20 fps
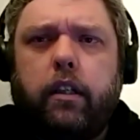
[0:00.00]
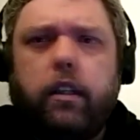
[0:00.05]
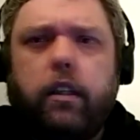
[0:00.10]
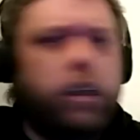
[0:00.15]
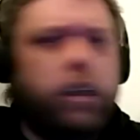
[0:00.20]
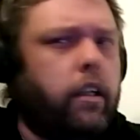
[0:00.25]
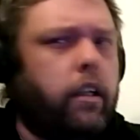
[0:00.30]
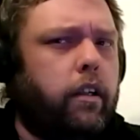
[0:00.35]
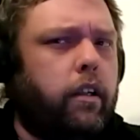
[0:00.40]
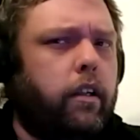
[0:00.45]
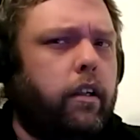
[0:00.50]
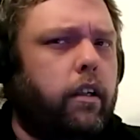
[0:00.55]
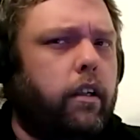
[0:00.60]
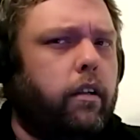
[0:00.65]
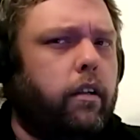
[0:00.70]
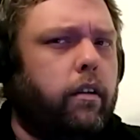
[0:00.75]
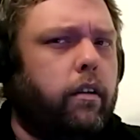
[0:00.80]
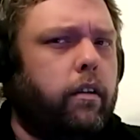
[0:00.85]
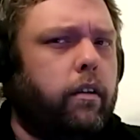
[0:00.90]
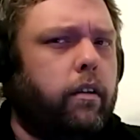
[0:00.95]
I don't
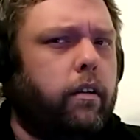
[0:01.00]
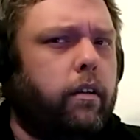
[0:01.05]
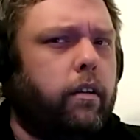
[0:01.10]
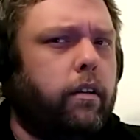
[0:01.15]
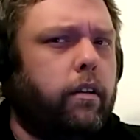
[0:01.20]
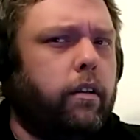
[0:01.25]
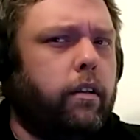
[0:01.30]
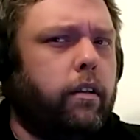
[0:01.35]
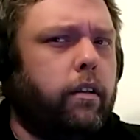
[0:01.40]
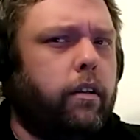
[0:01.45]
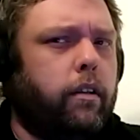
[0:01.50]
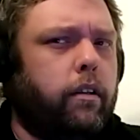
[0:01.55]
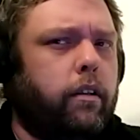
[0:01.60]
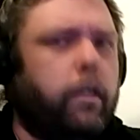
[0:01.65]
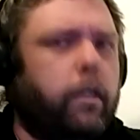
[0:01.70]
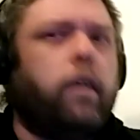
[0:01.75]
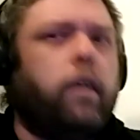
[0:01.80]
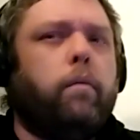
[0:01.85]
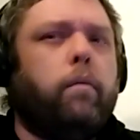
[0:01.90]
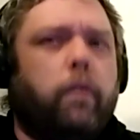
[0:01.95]
know.
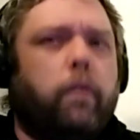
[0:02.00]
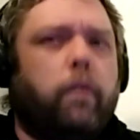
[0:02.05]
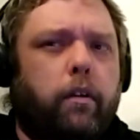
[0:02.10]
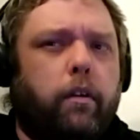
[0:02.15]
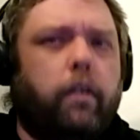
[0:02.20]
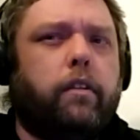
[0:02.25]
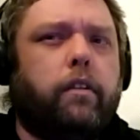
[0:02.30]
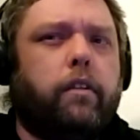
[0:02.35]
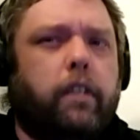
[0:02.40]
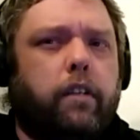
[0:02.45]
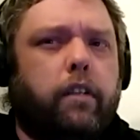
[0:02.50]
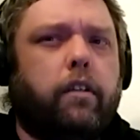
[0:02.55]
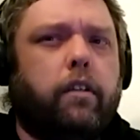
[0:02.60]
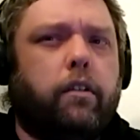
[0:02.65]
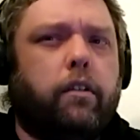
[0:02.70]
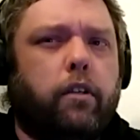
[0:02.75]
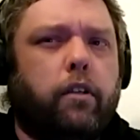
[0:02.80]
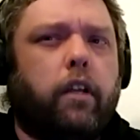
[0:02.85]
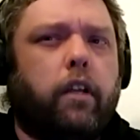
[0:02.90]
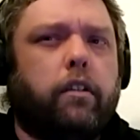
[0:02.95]
No, her her, her
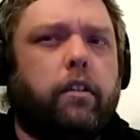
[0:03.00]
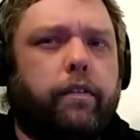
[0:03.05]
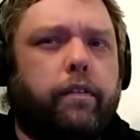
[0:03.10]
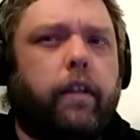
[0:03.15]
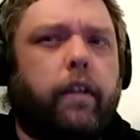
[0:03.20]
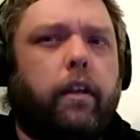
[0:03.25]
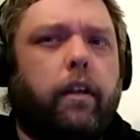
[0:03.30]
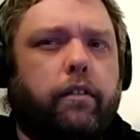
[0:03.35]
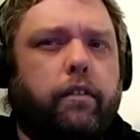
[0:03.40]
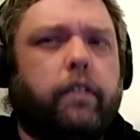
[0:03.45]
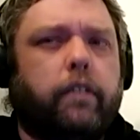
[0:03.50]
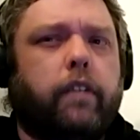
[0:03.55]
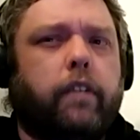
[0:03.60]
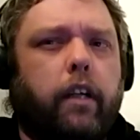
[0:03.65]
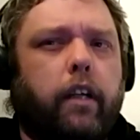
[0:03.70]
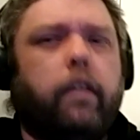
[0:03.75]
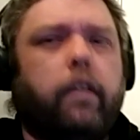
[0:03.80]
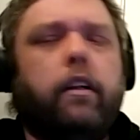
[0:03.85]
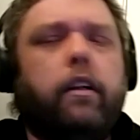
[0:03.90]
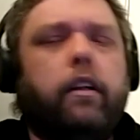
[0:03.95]
jaw just fell off. She's
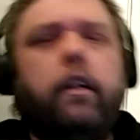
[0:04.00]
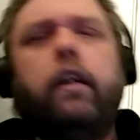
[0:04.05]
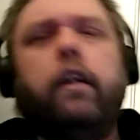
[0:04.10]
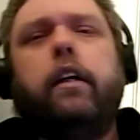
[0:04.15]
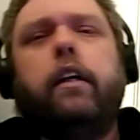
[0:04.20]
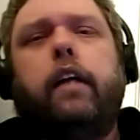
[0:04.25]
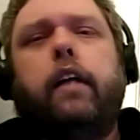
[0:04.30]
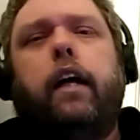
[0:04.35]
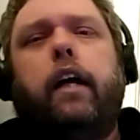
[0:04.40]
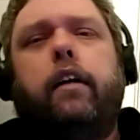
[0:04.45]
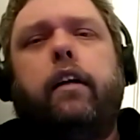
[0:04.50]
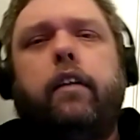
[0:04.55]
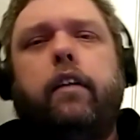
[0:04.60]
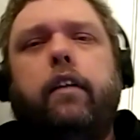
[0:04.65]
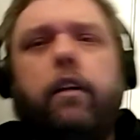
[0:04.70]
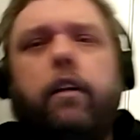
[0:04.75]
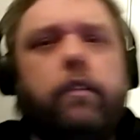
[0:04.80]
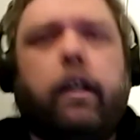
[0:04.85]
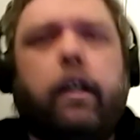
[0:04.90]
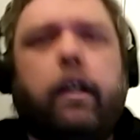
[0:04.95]
dead. Yeah, no,
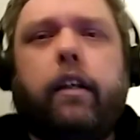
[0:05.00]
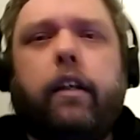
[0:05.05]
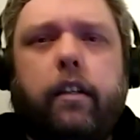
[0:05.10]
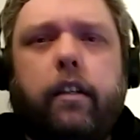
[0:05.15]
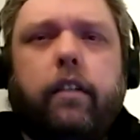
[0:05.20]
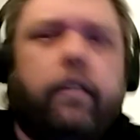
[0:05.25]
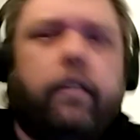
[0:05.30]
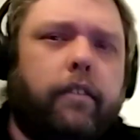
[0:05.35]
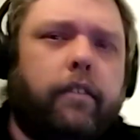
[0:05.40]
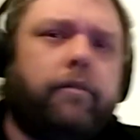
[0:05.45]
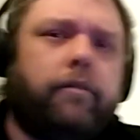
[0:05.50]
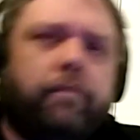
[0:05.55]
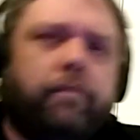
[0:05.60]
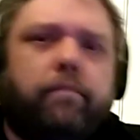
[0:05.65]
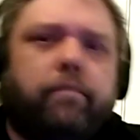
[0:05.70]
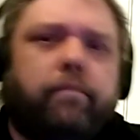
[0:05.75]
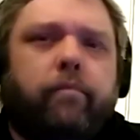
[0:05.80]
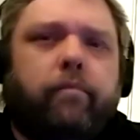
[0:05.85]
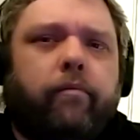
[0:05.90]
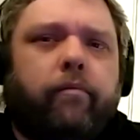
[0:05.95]
yeah. like
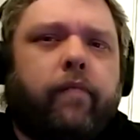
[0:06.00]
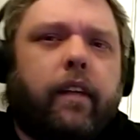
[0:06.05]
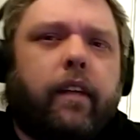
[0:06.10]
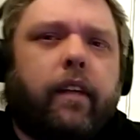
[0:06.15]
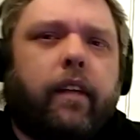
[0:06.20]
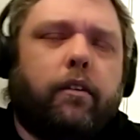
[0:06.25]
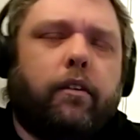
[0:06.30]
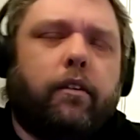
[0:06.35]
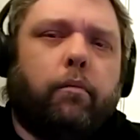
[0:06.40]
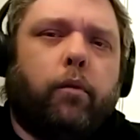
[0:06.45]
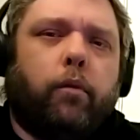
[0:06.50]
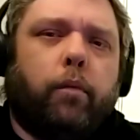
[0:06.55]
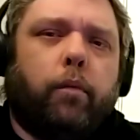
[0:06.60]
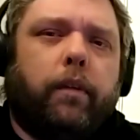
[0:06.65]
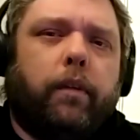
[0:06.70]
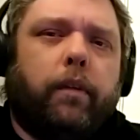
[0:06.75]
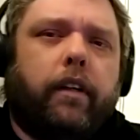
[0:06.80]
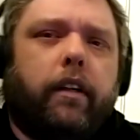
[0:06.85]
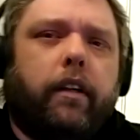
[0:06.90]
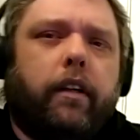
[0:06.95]
it's a little morbid
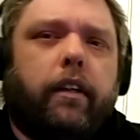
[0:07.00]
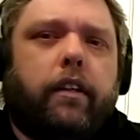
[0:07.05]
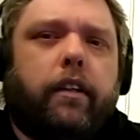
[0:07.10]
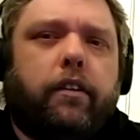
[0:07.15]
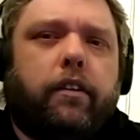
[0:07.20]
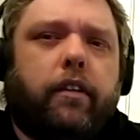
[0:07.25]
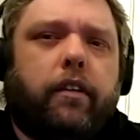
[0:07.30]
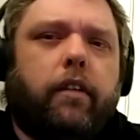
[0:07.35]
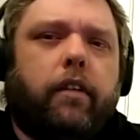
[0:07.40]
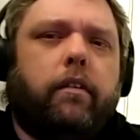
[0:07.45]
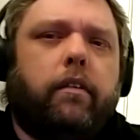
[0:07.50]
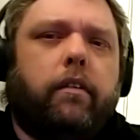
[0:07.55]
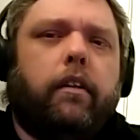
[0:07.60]
yeah. there to end the show.